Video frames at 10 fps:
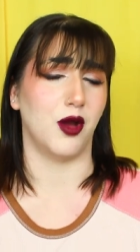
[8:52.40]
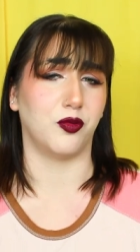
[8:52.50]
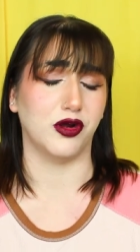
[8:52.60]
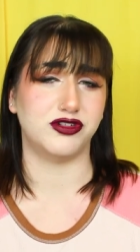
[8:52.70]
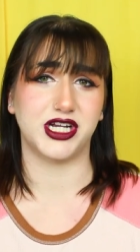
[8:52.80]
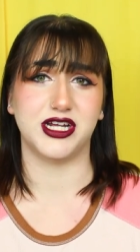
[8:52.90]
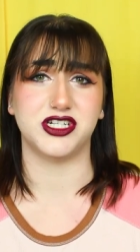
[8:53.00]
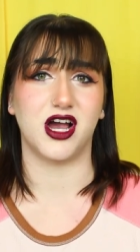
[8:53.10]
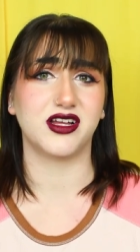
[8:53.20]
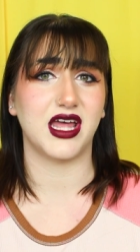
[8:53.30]
approaching a
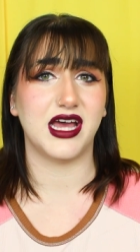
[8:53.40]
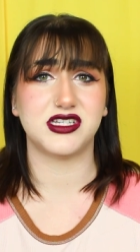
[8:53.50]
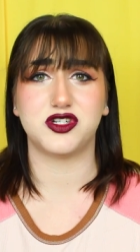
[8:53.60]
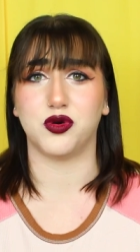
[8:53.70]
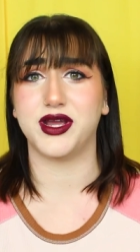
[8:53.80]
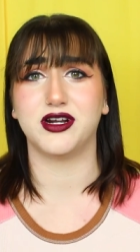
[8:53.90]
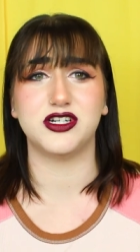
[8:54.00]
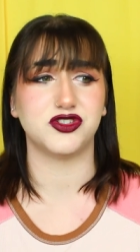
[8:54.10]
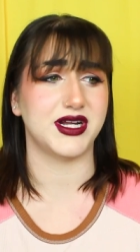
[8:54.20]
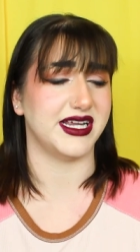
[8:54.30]
dog that has a toy or
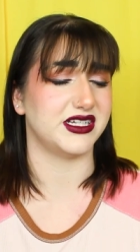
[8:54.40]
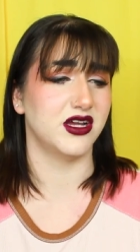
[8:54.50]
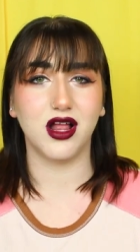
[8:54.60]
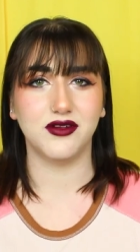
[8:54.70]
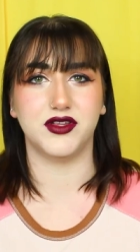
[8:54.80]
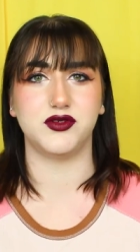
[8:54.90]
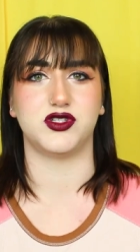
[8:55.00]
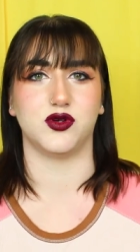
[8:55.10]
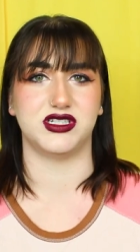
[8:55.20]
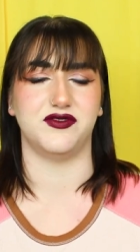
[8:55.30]
a treat. All of
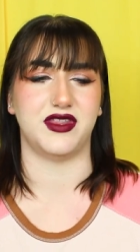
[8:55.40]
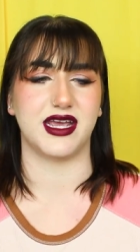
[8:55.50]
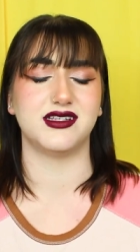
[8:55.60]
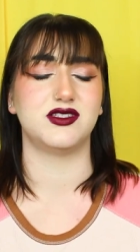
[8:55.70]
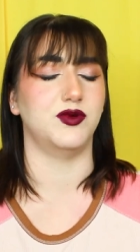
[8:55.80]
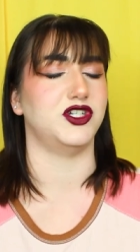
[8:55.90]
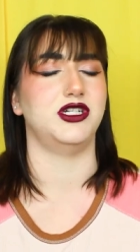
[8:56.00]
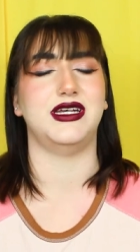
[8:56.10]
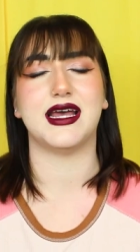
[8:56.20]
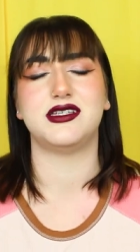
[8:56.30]
those sorts of things,
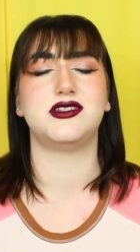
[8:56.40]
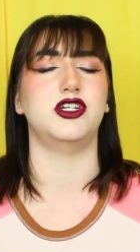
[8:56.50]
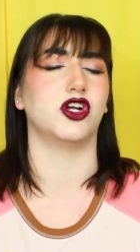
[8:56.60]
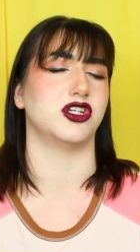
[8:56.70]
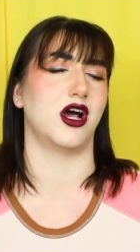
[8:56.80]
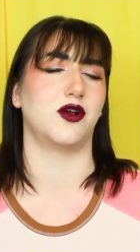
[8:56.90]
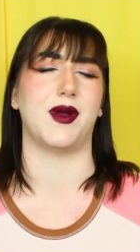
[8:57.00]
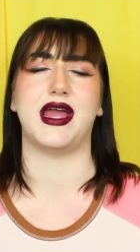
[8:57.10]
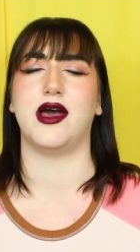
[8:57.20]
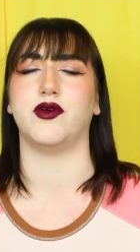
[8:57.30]
which yes, your dog
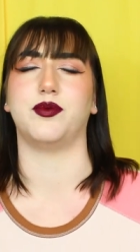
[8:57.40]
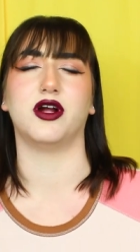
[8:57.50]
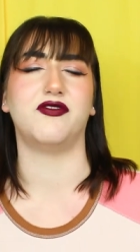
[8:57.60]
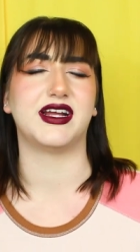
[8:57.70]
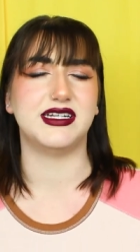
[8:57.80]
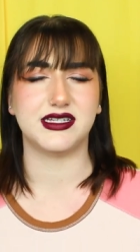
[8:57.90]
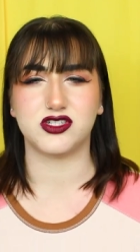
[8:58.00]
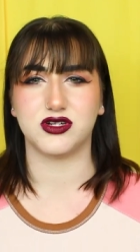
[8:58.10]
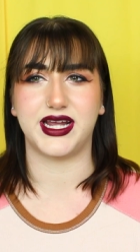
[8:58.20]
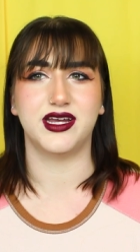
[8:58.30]
might have a perfect
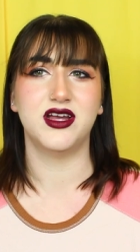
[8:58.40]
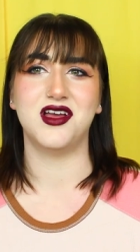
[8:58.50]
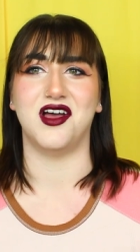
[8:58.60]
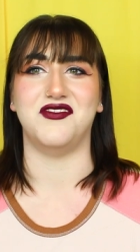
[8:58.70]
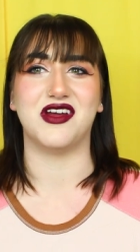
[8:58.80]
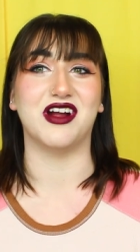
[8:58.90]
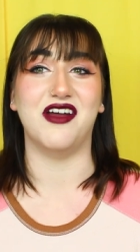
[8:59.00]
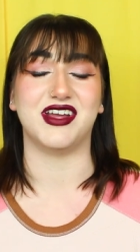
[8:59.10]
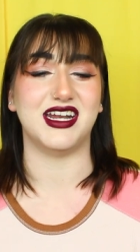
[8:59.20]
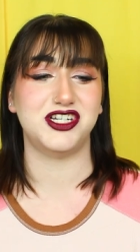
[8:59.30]
history of never
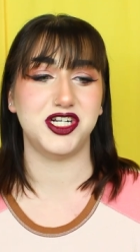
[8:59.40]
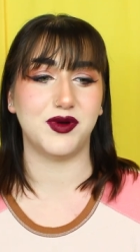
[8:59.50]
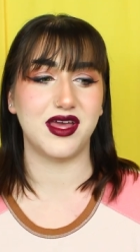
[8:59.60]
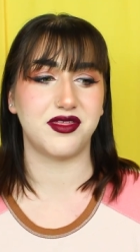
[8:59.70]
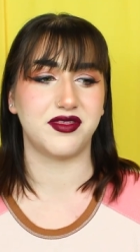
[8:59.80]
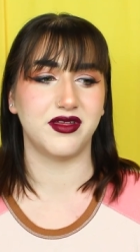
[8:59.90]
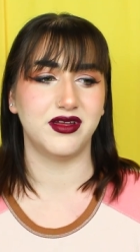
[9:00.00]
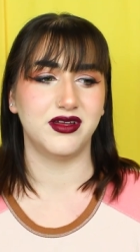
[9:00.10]
having an issue with,